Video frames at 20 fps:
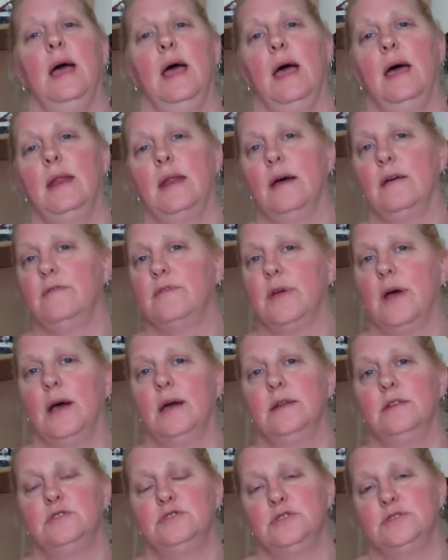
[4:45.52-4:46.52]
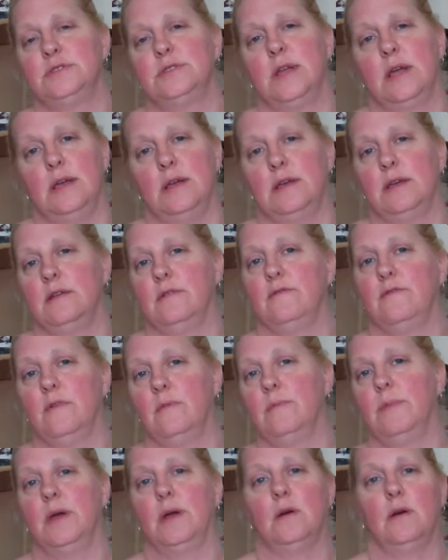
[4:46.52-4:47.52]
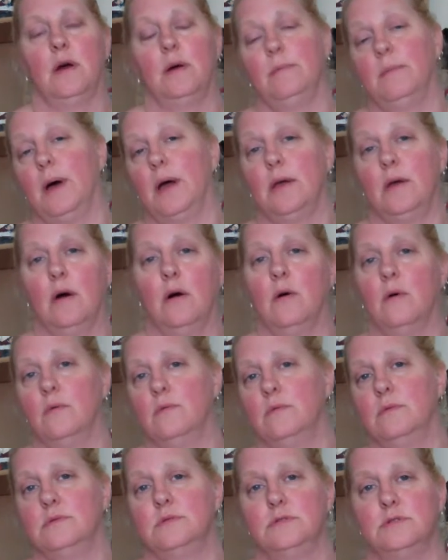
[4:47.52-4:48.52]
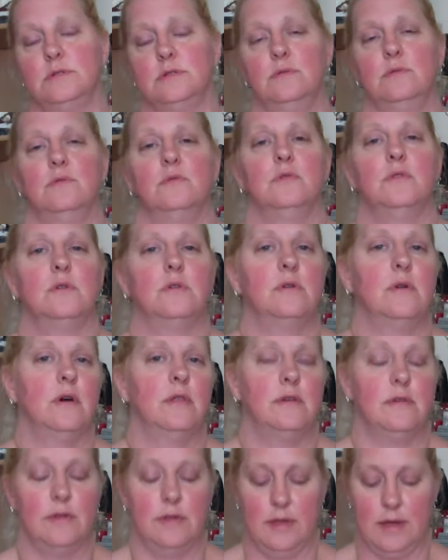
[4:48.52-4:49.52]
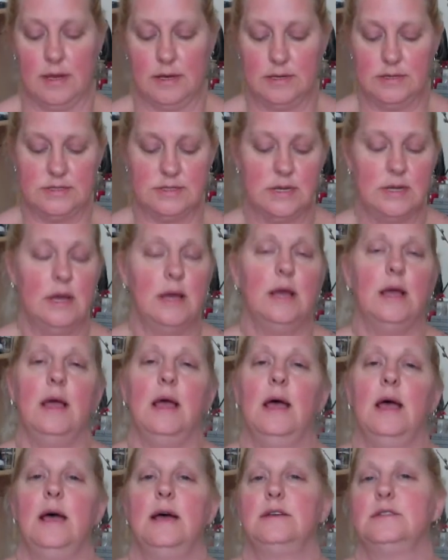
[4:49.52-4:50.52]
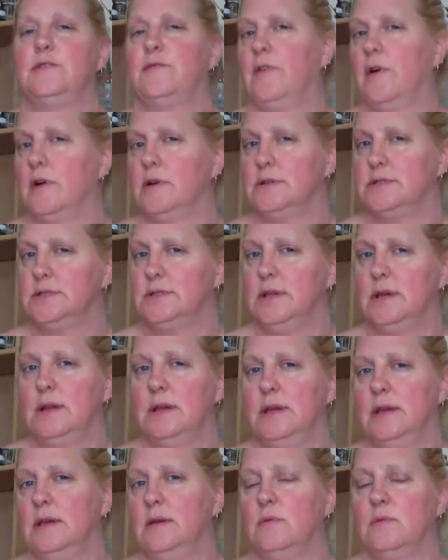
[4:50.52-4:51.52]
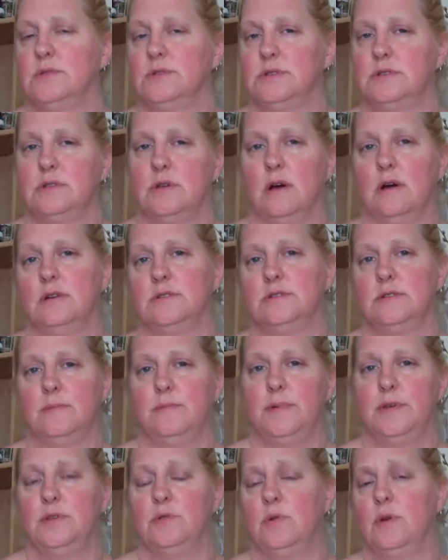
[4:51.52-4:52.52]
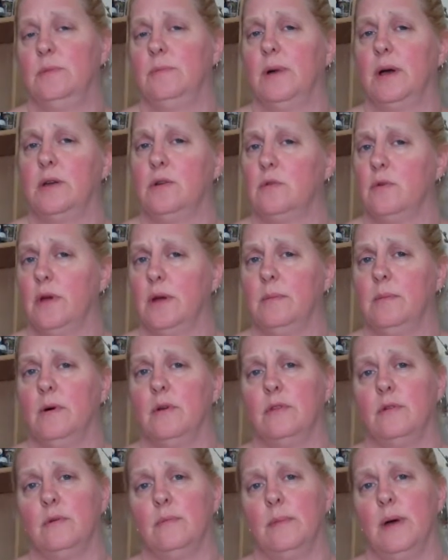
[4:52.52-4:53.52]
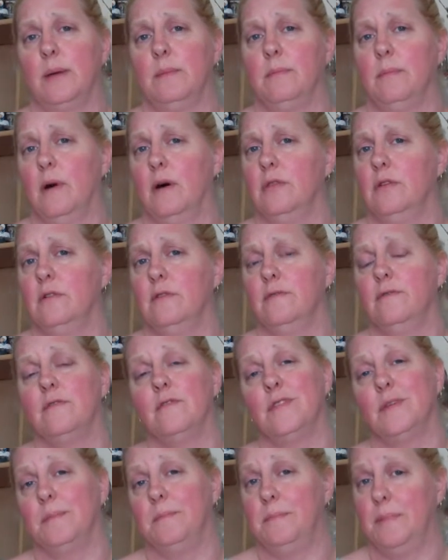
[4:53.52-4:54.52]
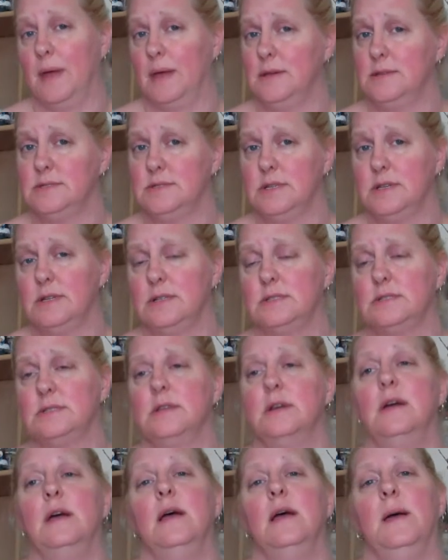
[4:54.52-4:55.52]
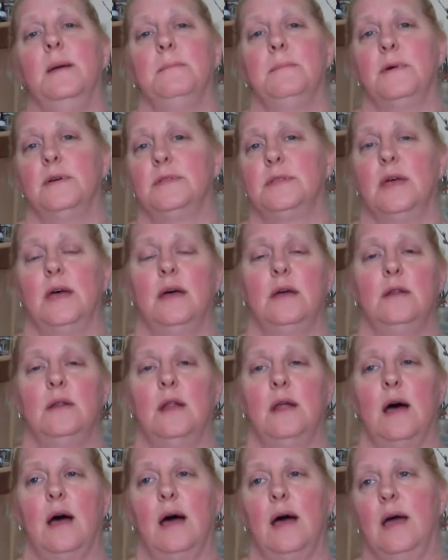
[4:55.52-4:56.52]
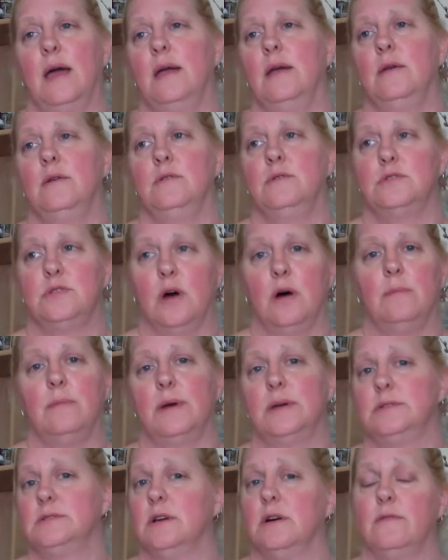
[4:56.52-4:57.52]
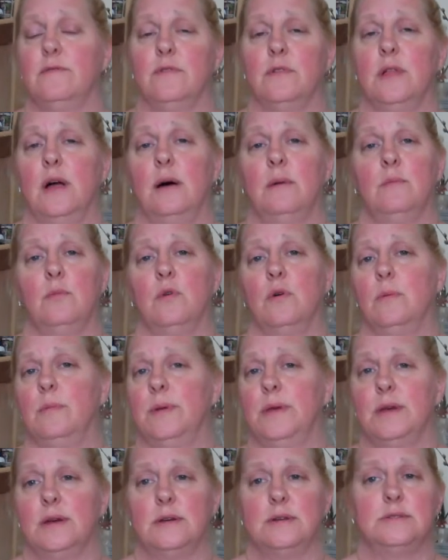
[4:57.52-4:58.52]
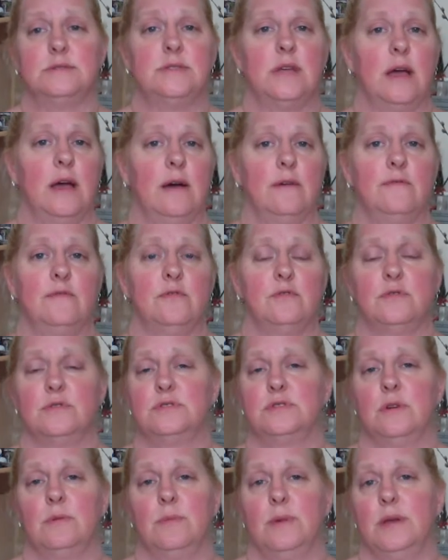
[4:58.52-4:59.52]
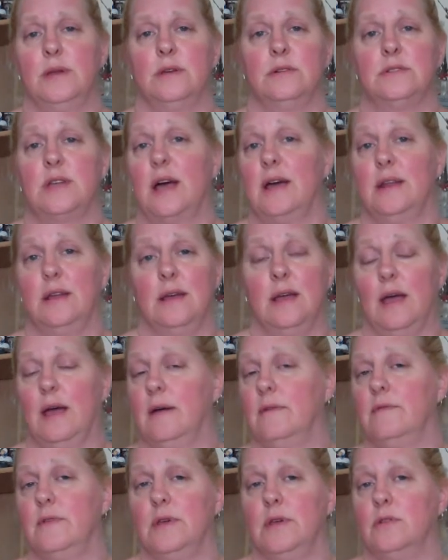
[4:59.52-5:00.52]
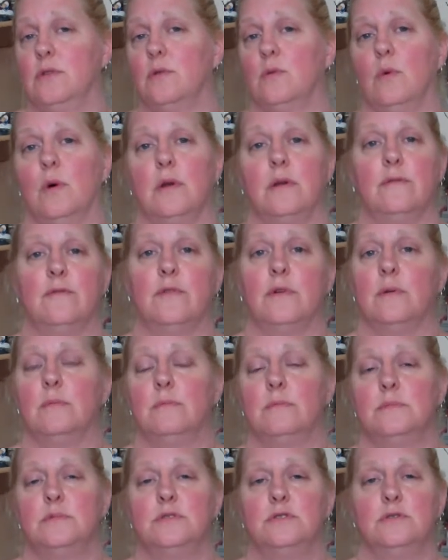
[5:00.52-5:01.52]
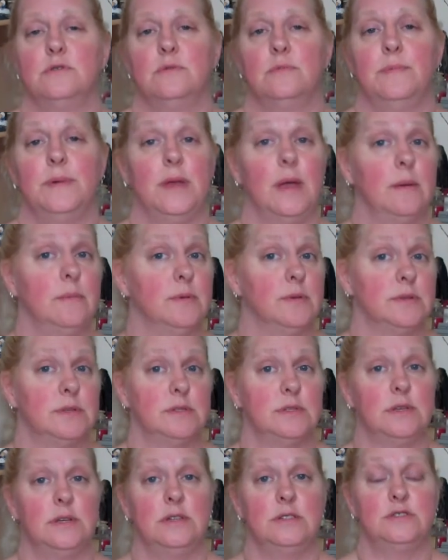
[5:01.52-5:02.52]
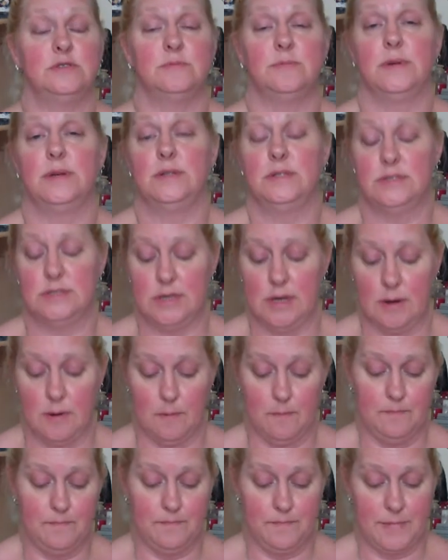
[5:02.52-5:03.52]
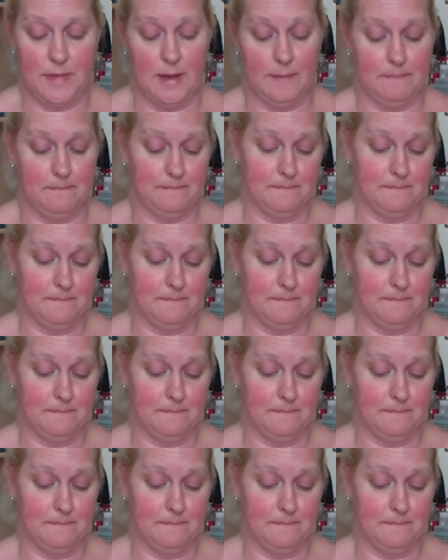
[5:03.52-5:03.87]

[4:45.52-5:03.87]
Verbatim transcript: And I've kind of just taken it from there on my own to learn other things. As far as knitting, it was a toss-up between my grandmother and my mother for the basics. But then I taught myself a lot more because after so many years, I didn't have either one of them to be able to teach me. So, yeah.